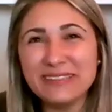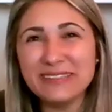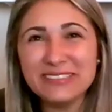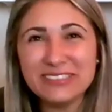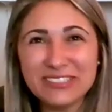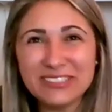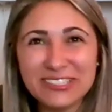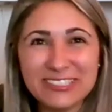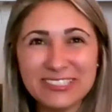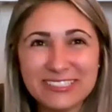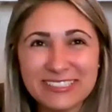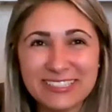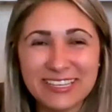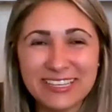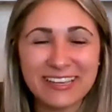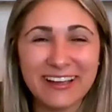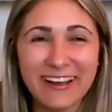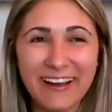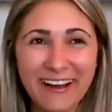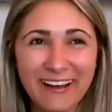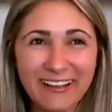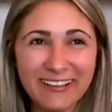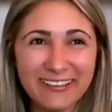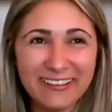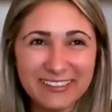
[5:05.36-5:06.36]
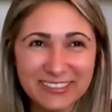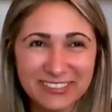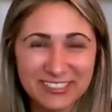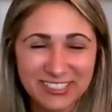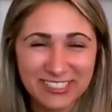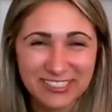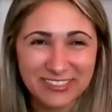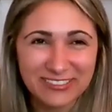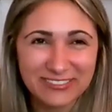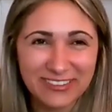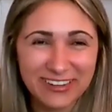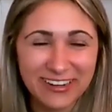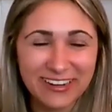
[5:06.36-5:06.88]
mentioned the
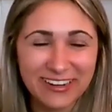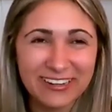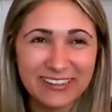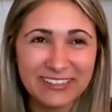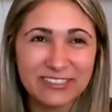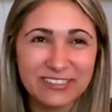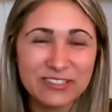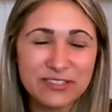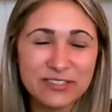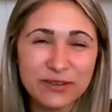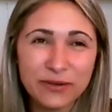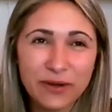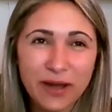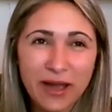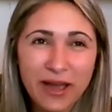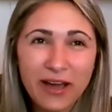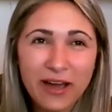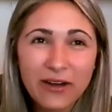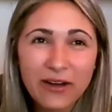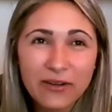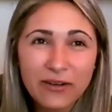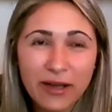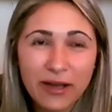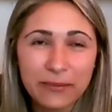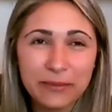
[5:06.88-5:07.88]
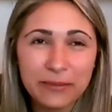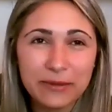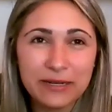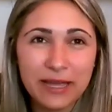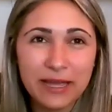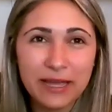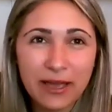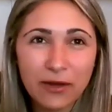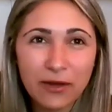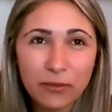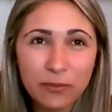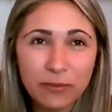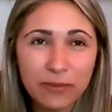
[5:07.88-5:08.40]
psychology right so mm-hmm. how i mean
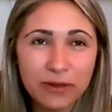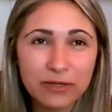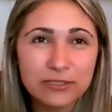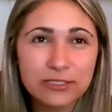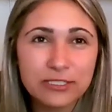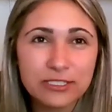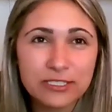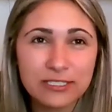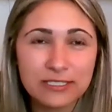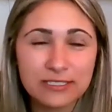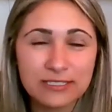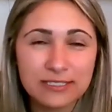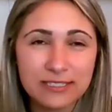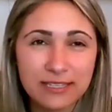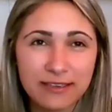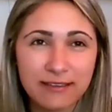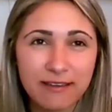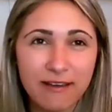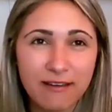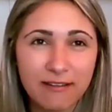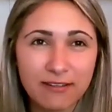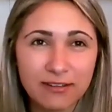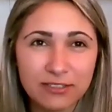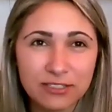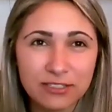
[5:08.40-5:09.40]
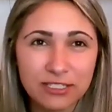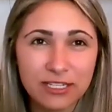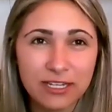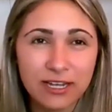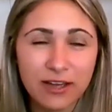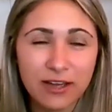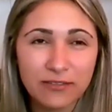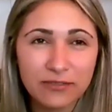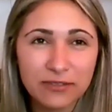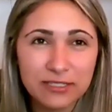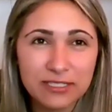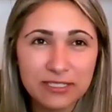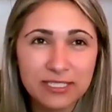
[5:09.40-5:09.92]
how much does psychology
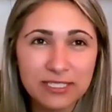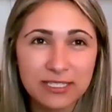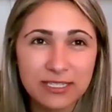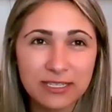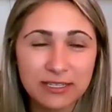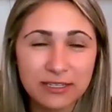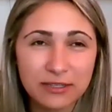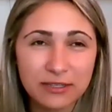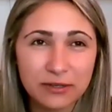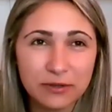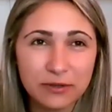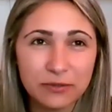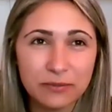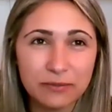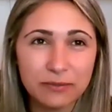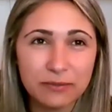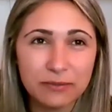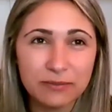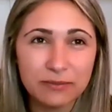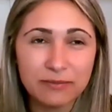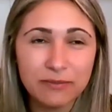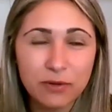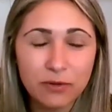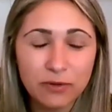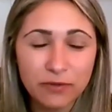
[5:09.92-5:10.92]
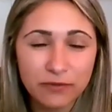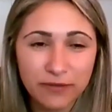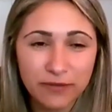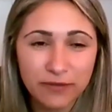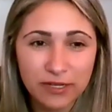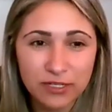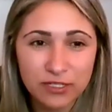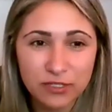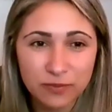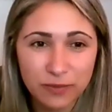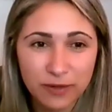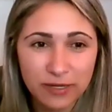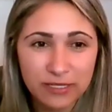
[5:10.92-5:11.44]
obviously you know
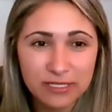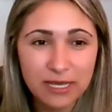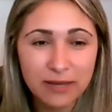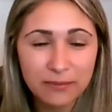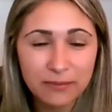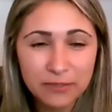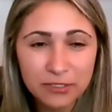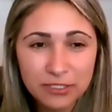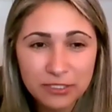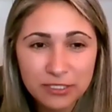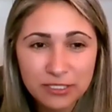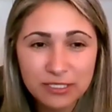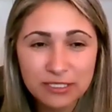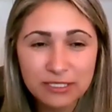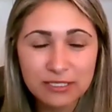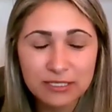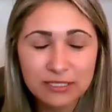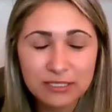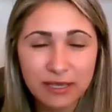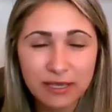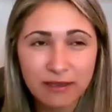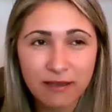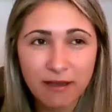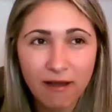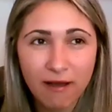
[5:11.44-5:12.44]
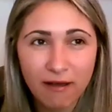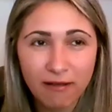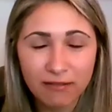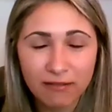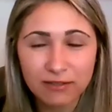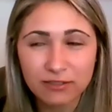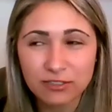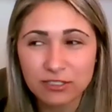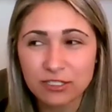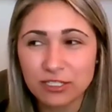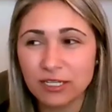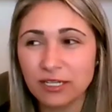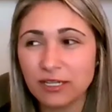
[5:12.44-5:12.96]
motivation wise how much does
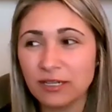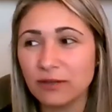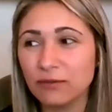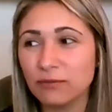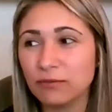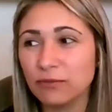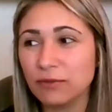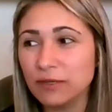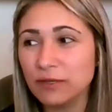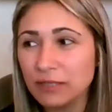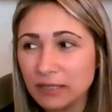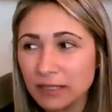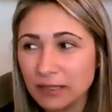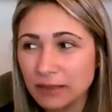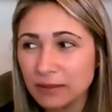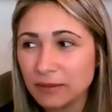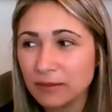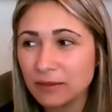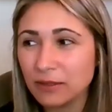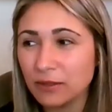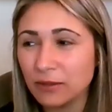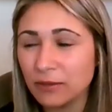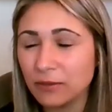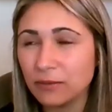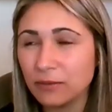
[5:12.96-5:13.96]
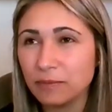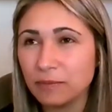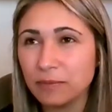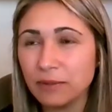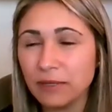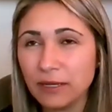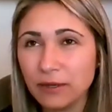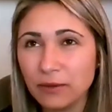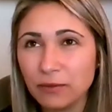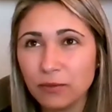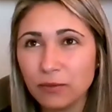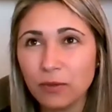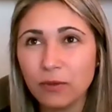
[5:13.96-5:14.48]
psychology really you know
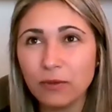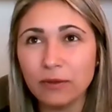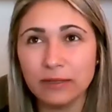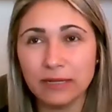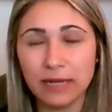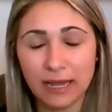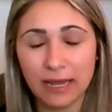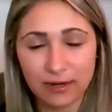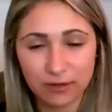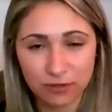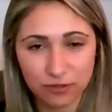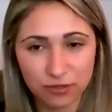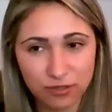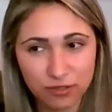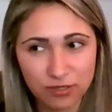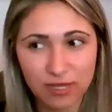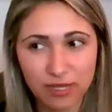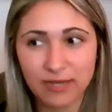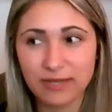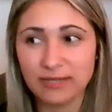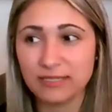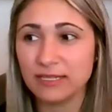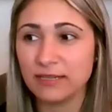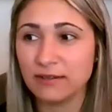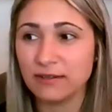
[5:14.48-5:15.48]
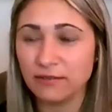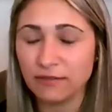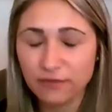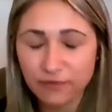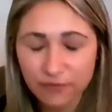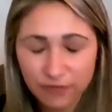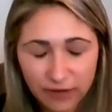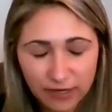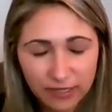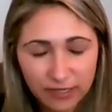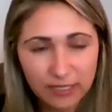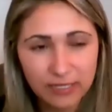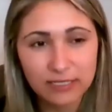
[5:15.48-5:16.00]
play a role in exercise and
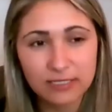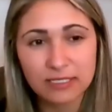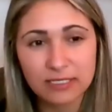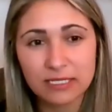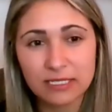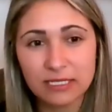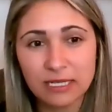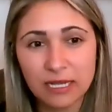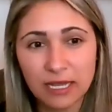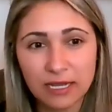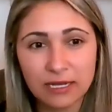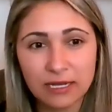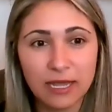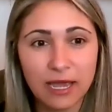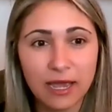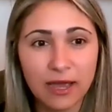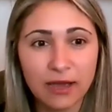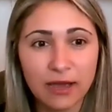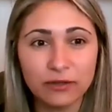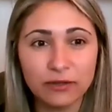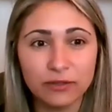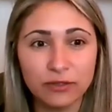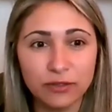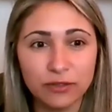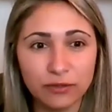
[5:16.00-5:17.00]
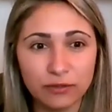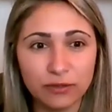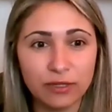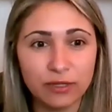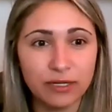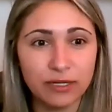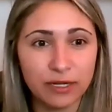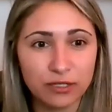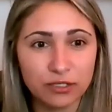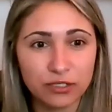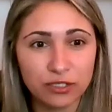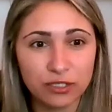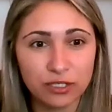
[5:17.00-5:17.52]
fitness and and how you
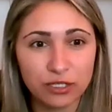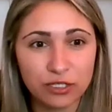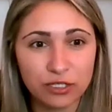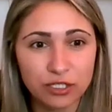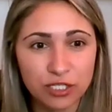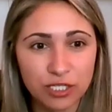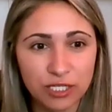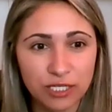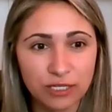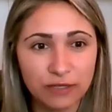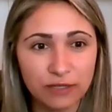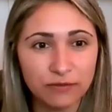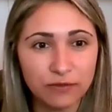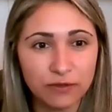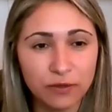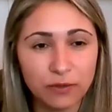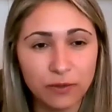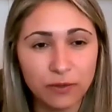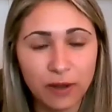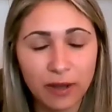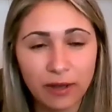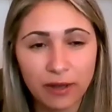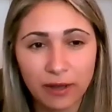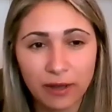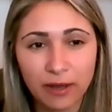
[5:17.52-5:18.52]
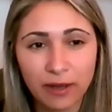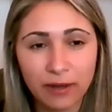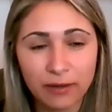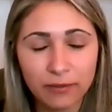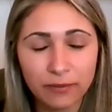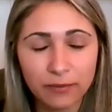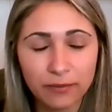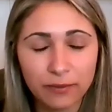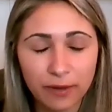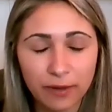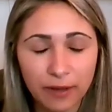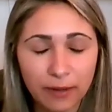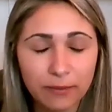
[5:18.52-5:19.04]
can actually achieve you know how
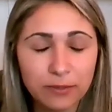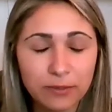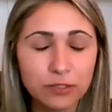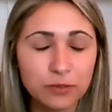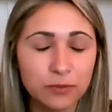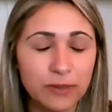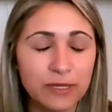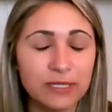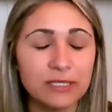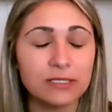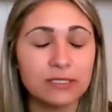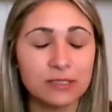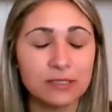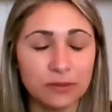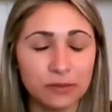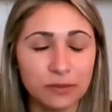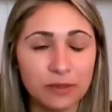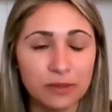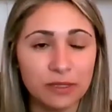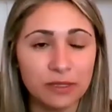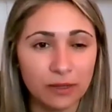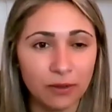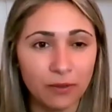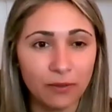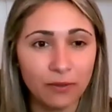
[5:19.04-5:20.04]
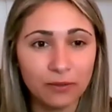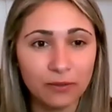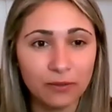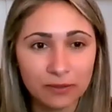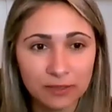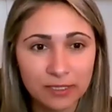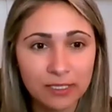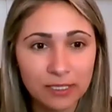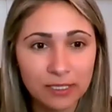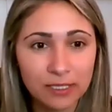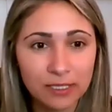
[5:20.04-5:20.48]
how, how much weight does it really hold